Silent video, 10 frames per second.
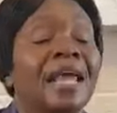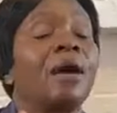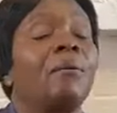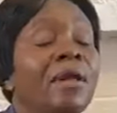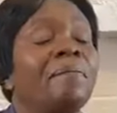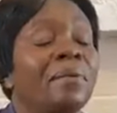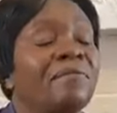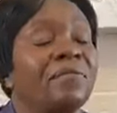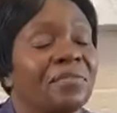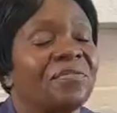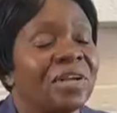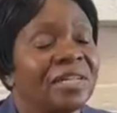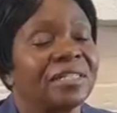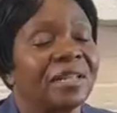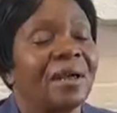They will be
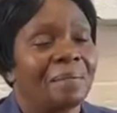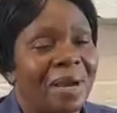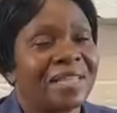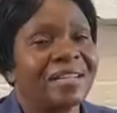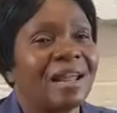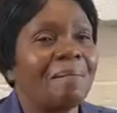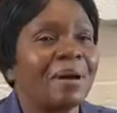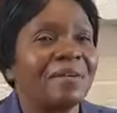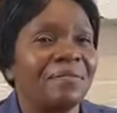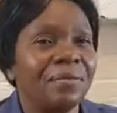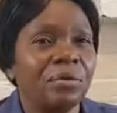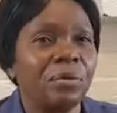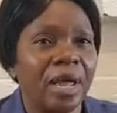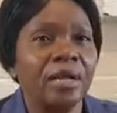fulfilled by the numbered few.